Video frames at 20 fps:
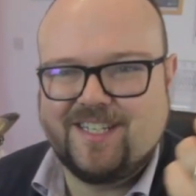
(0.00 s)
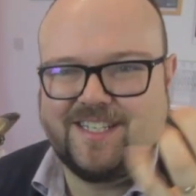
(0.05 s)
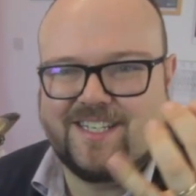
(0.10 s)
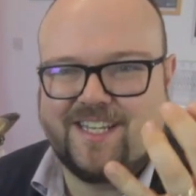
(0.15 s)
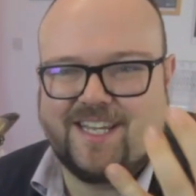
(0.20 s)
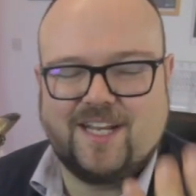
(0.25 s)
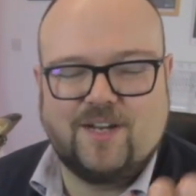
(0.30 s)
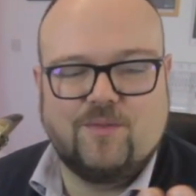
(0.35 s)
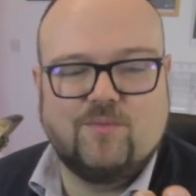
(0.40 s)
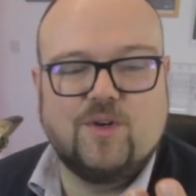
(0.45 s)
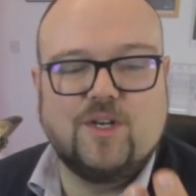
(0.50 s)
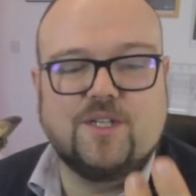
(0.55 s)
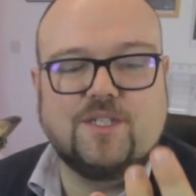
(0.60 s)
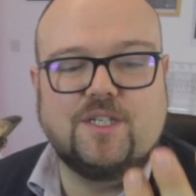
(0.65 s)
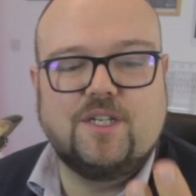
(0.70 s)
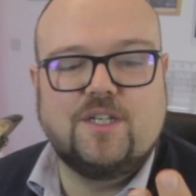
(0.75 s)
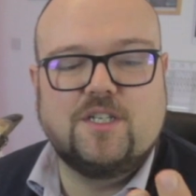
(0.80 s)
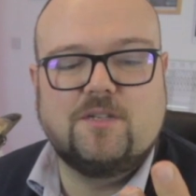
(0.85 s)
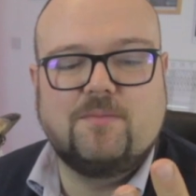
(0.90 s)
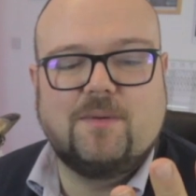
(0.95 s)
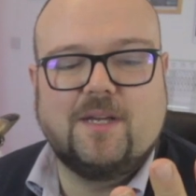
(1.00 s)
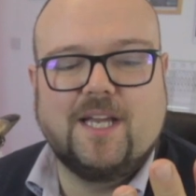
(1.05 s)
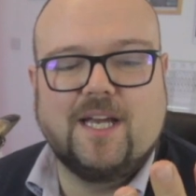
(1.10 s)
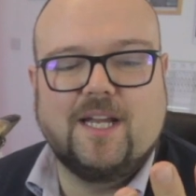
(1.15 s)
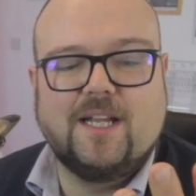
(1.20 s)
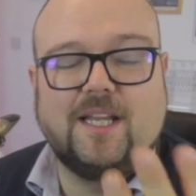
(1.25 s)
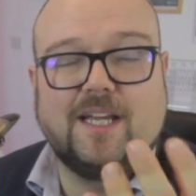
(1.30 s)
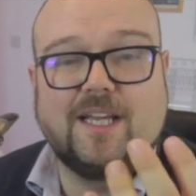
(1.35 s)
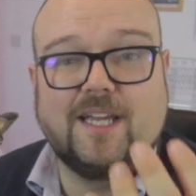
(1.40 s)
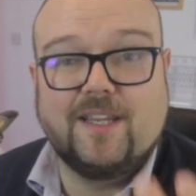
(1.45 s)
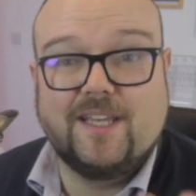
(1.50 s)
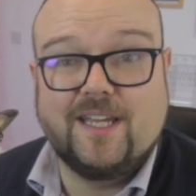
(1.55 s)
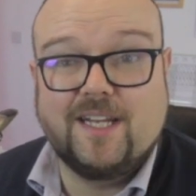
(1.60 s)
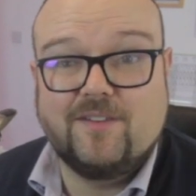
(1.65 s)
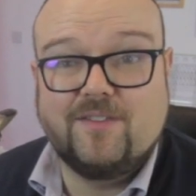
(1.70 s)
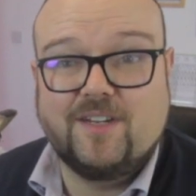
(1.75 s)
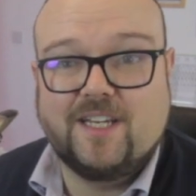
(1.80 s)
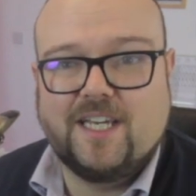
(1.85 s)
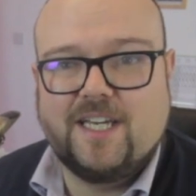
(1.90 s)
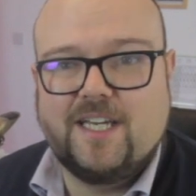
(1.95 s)
getting worse. It used to be kind of like at the end
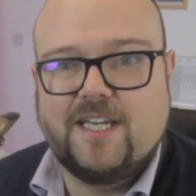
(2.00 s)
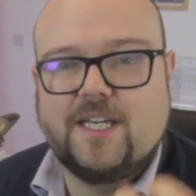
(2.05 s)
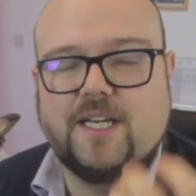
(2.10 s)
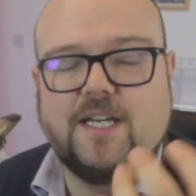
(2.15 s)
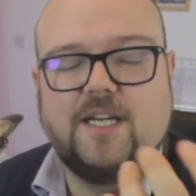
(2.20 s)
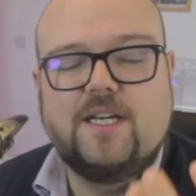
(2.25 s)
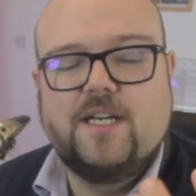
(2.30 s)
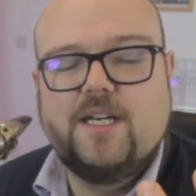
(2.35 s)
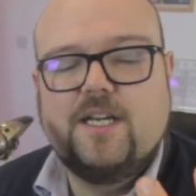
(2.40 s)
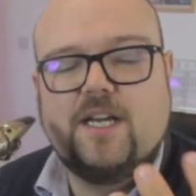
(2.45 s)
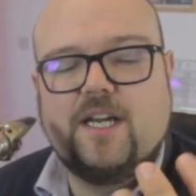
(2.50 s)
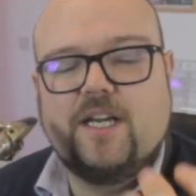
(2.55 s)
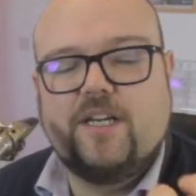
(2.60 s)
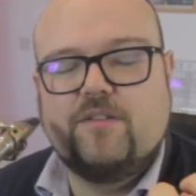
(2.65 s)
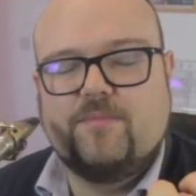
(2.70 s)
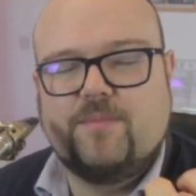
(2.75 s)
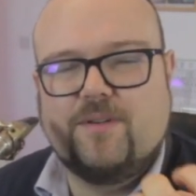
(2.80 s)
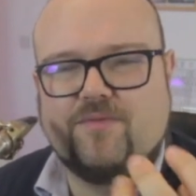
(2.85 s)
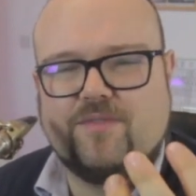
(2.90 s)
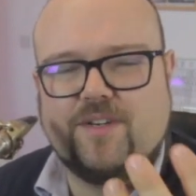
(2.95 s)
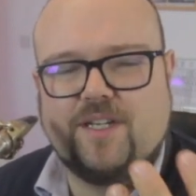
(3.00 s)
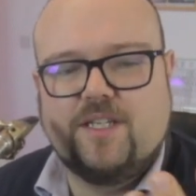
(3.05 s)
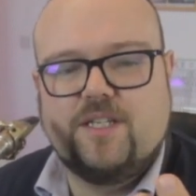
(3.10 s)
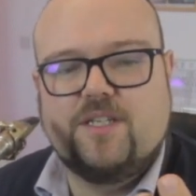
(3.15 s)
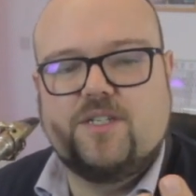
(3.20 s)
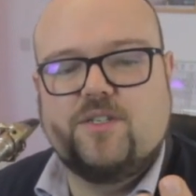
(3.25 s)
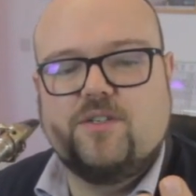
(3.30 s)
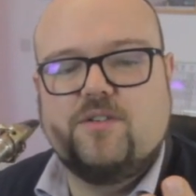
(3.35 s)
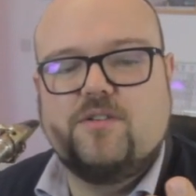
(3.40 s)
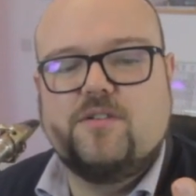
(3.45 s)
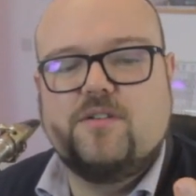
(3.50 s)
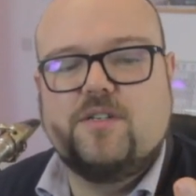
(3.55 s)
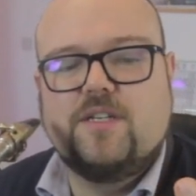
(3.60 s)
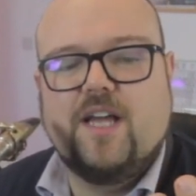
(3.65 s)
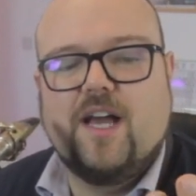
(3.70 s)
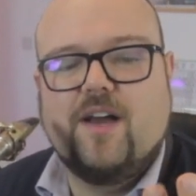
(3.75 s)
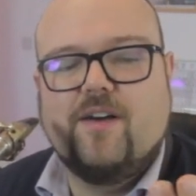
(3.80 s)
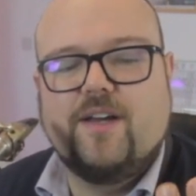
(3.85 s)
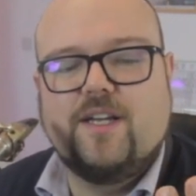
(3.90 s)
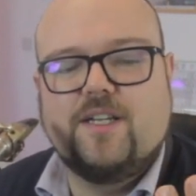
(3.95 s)
of a gig, it would be really sore.
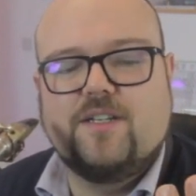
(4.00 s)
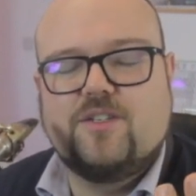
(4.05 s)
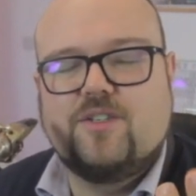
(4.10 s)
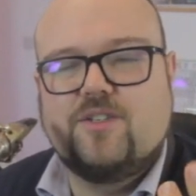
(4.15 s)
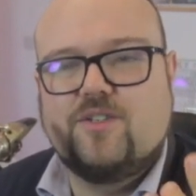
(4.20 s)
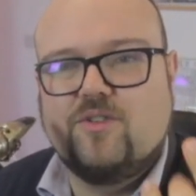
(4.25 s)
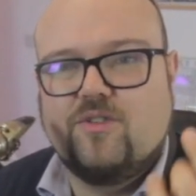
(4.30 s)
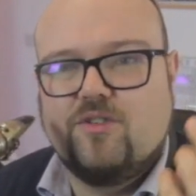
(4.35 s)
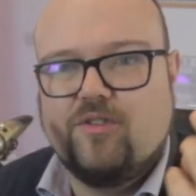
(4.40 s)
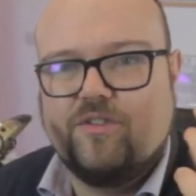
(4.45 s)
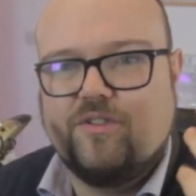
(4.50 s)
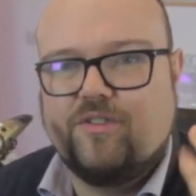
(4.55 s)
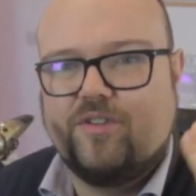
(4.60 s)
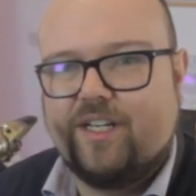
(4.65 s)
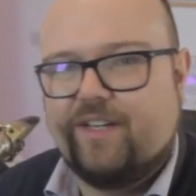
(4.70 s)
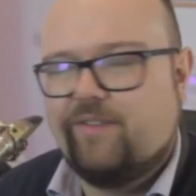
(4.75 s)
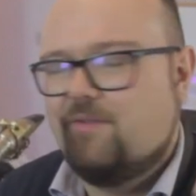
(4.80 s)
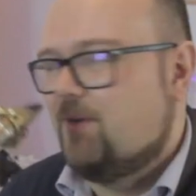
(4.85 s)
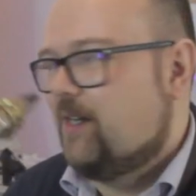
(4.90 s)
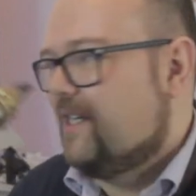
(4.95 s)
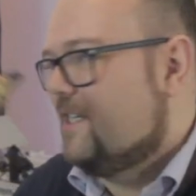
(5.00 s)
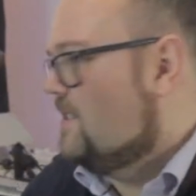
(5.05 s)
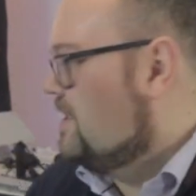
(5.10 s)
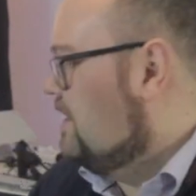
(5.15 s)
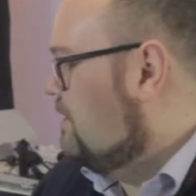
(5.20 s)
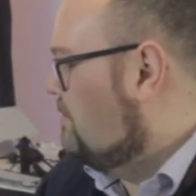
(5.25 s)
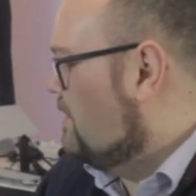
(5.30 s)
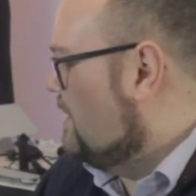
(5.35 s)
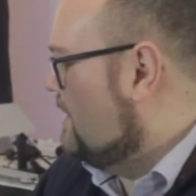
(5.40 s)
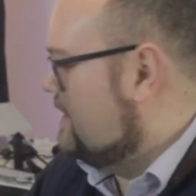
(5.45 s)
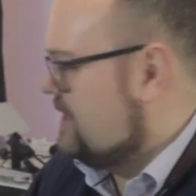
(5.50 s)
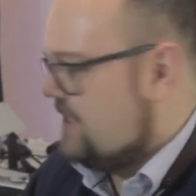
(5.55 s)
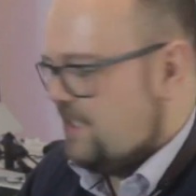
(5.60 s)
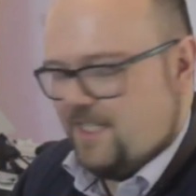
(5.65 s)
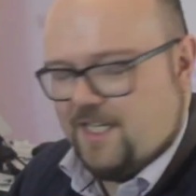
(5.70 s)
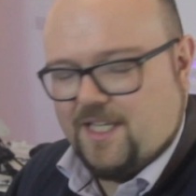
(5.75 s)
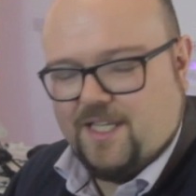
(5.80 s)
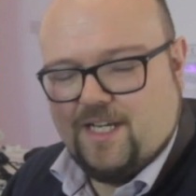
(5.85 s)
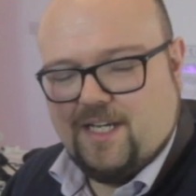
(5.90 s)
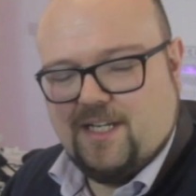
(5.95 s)
Now it's sore even when I start practicing
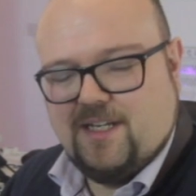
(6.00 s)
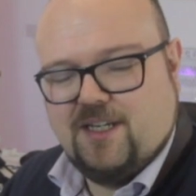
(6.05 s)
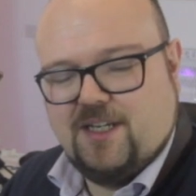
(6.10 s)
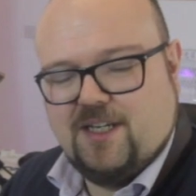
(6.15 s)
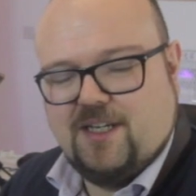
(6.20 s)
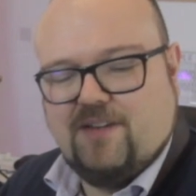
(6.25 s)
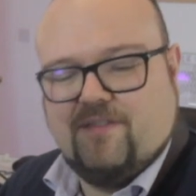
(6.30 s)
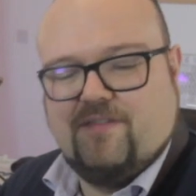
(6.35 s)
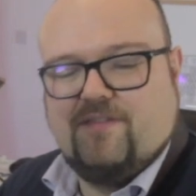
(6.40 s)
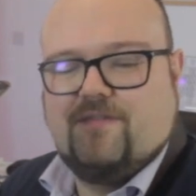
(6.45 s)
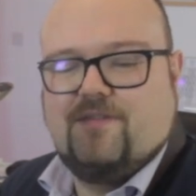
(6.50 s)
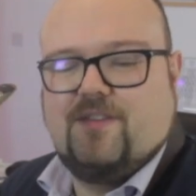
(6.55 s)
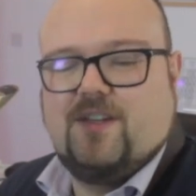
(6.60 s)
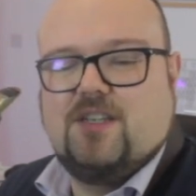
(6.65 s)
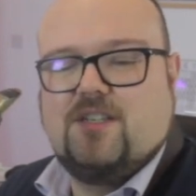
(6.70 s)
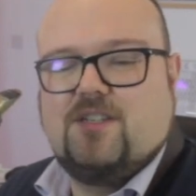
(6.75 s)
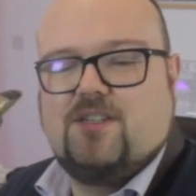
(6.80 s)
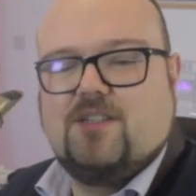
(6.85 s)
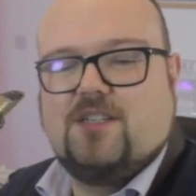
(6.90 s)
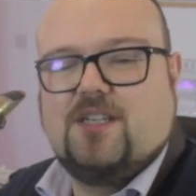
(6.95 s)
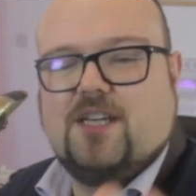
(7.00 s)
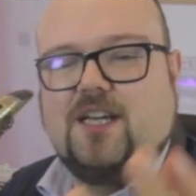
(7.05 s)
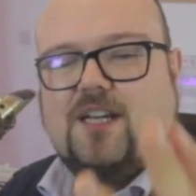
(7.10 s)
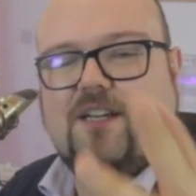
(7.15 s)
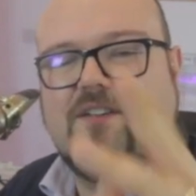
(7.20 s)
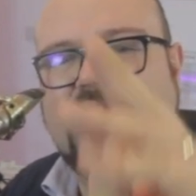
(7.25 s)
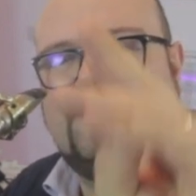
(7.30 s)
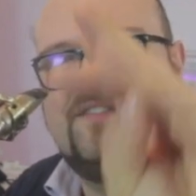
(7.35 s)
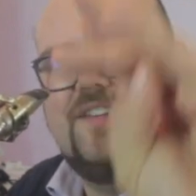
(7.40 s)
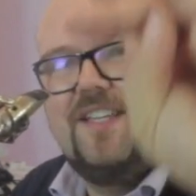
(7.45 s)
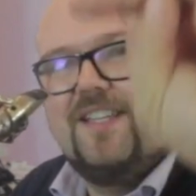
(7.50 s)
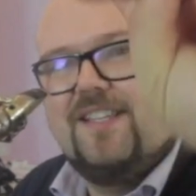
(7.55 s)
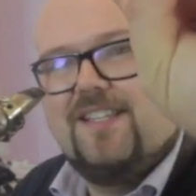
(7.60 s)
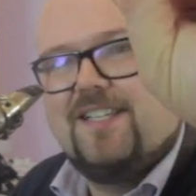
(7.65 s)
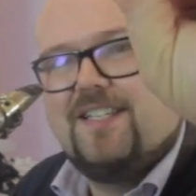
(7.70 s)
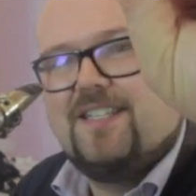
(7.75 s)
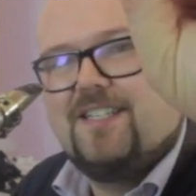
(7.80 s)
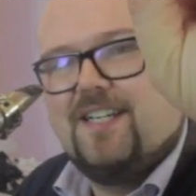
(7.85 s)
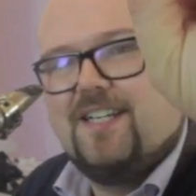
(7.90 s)
like then, and it's just kind of in this